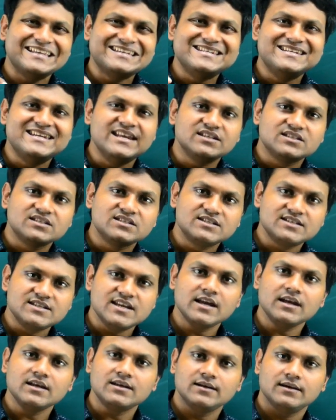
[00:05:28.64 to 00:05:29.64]

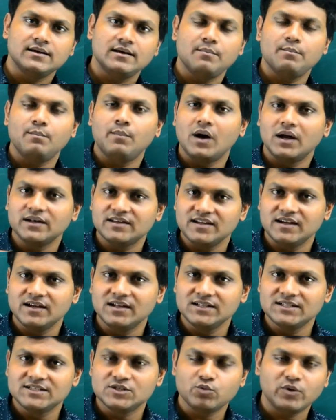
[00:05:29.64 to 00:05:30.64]
distinct
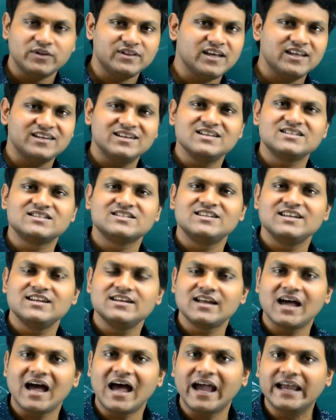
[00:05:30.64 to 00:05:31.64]
particles with their
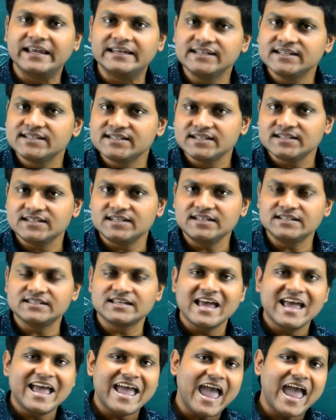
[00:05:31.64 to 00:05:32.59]
distinct identities,